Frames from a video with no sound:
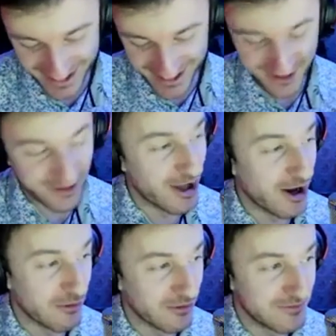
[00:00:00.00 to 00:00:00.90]

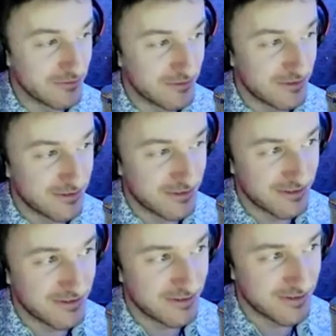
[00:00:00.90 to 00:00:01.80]
No.
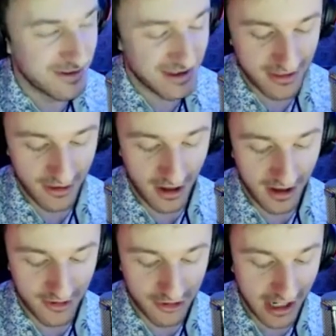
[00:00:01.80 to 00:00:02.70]

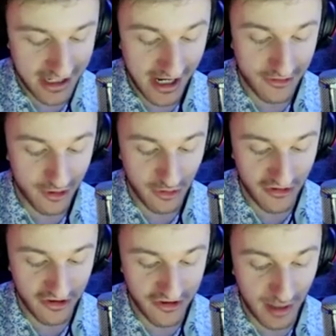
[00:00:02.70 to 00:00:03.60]
The correct answer was
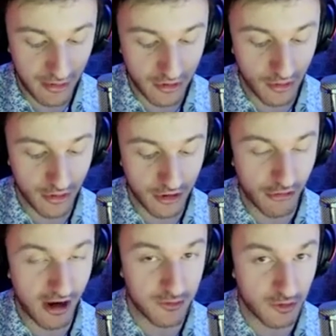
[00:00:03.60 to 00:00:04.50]
double quarter
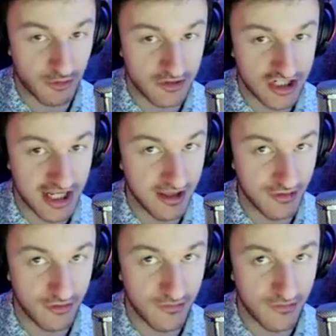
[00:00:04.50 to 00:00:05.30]
grounder with cheese.